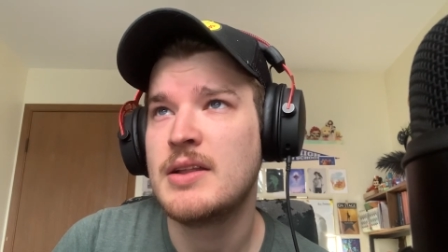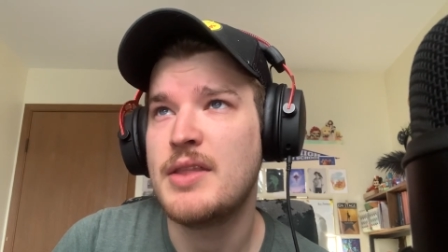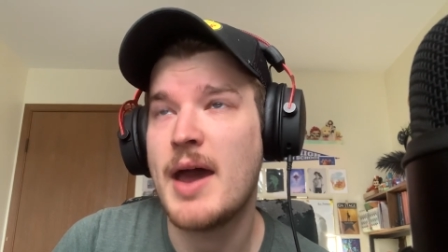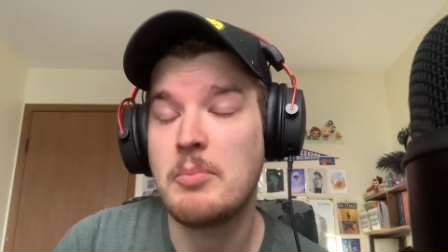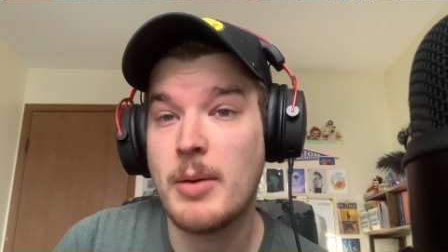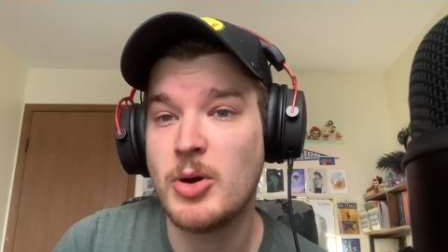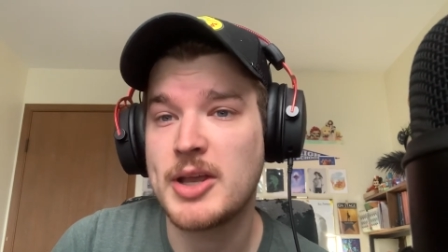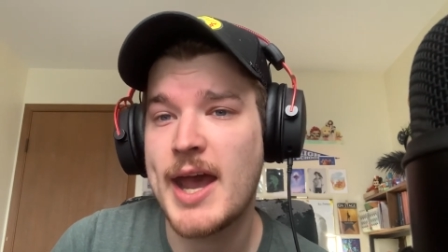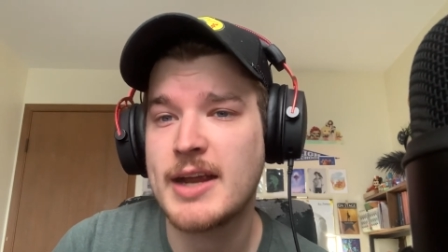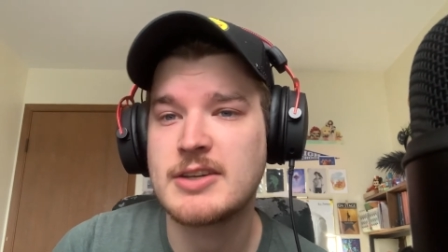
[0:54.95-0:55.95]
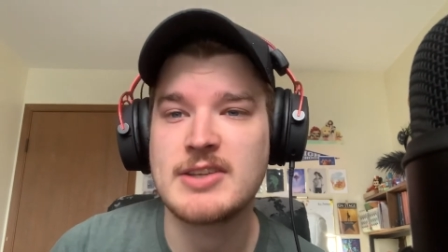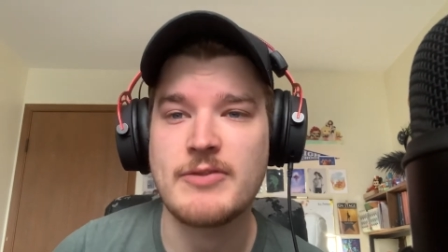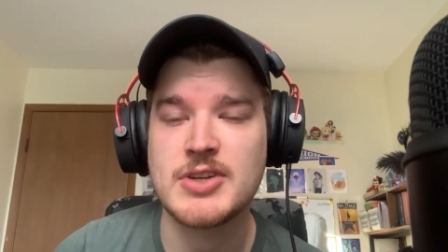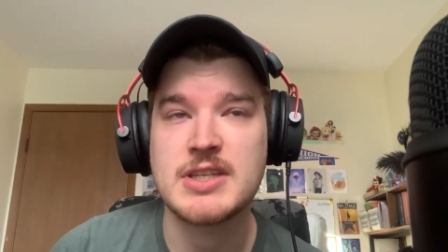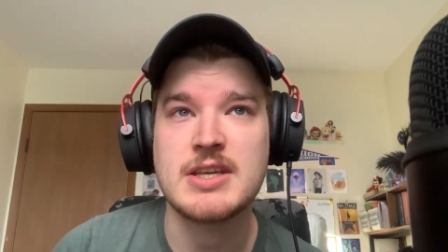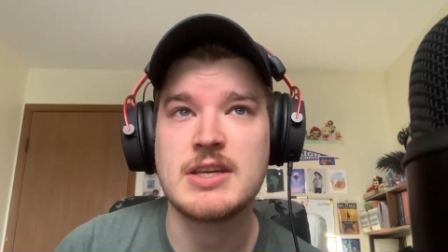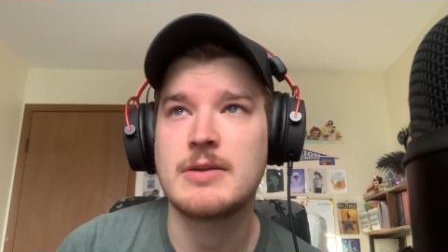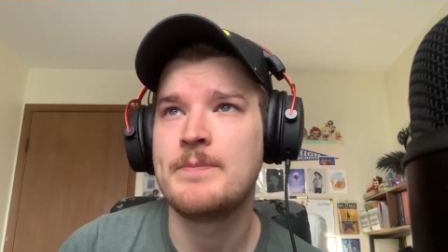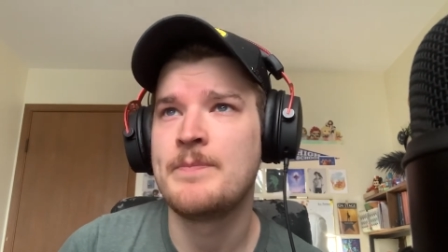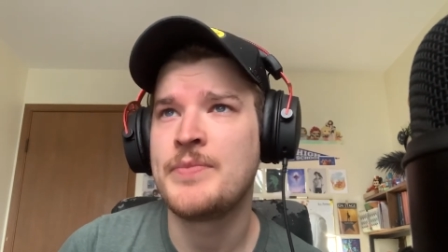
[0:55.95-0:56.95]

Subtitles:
that Public Act 17